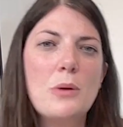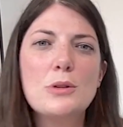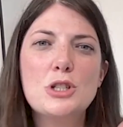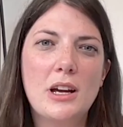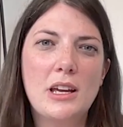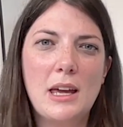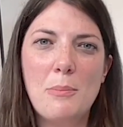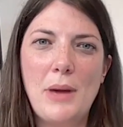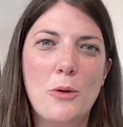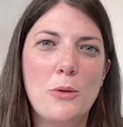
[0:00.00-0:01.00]
we were talking
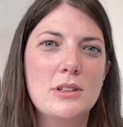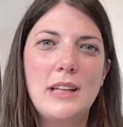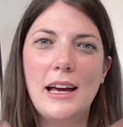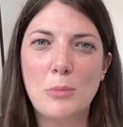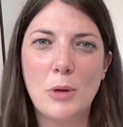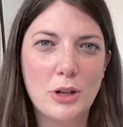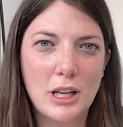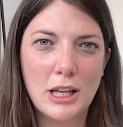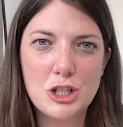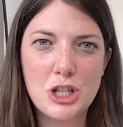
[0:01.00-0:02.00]
about live
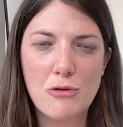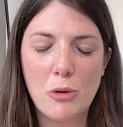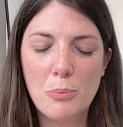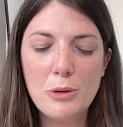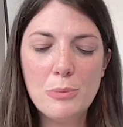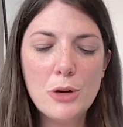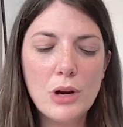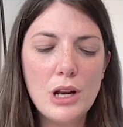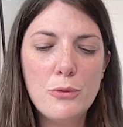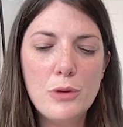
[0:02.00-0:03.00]
marketing in general, but it'd be
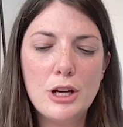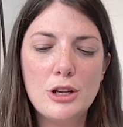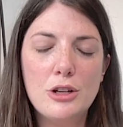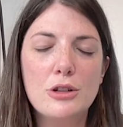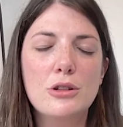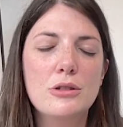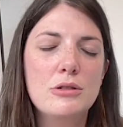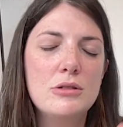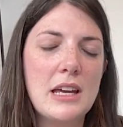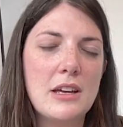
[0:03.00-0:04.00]
great if we could
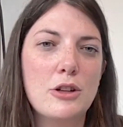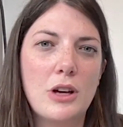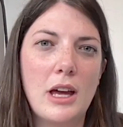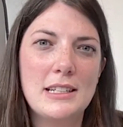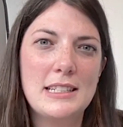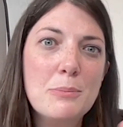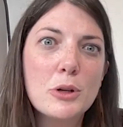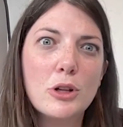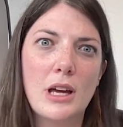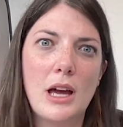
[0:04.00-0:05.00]
take a
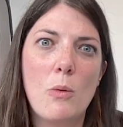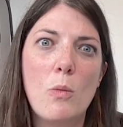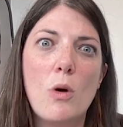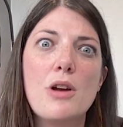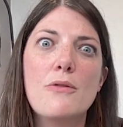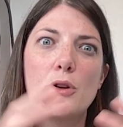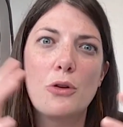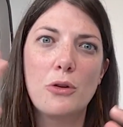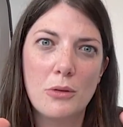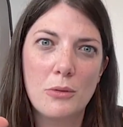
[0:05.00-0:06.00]
deeper look at one of
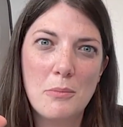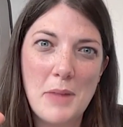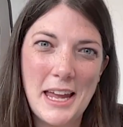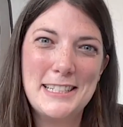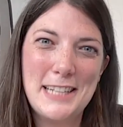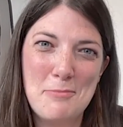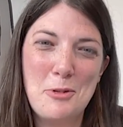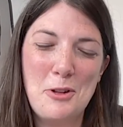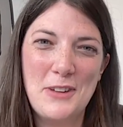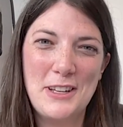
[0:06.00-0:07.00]
your main
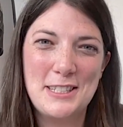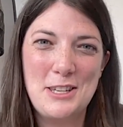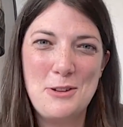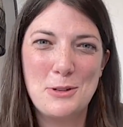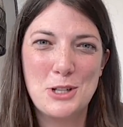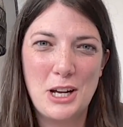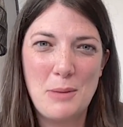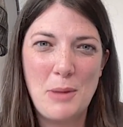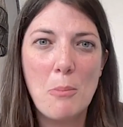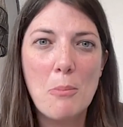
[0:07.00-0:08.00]
tentpole events that you were
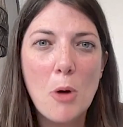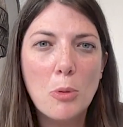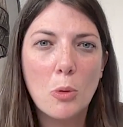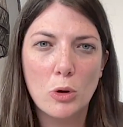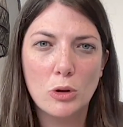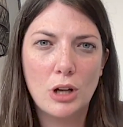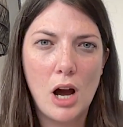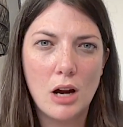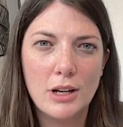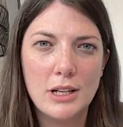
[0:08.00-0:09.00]
talking about, Mobile World
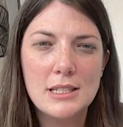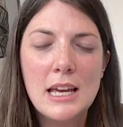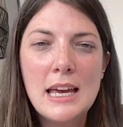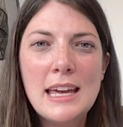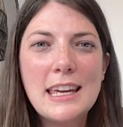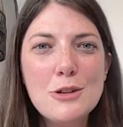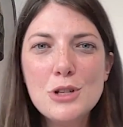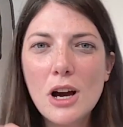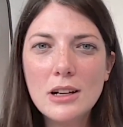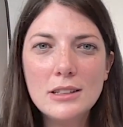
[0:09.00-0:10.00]
Congress. Can you
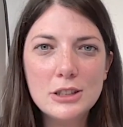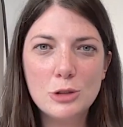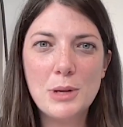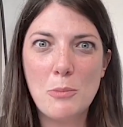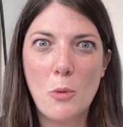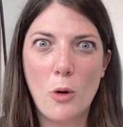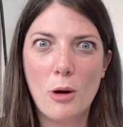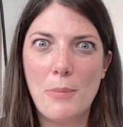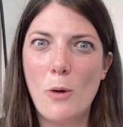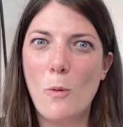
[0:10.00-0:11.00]
talk a little bit more
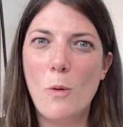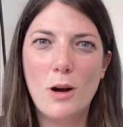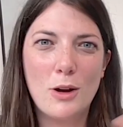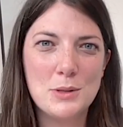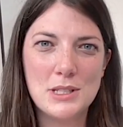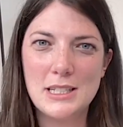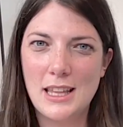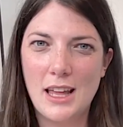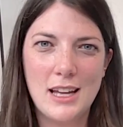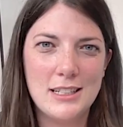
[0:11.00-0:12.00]
about what goes
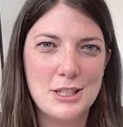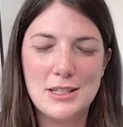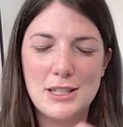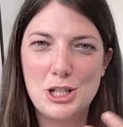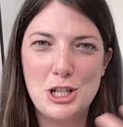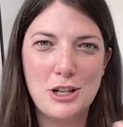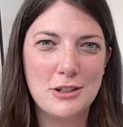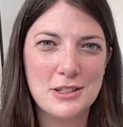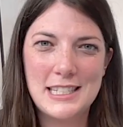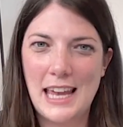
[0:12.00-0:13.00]
into that and just the
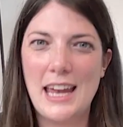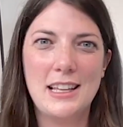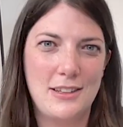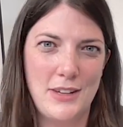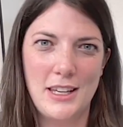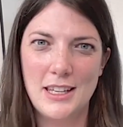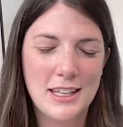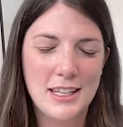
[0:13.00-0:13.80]
sheer scale of it?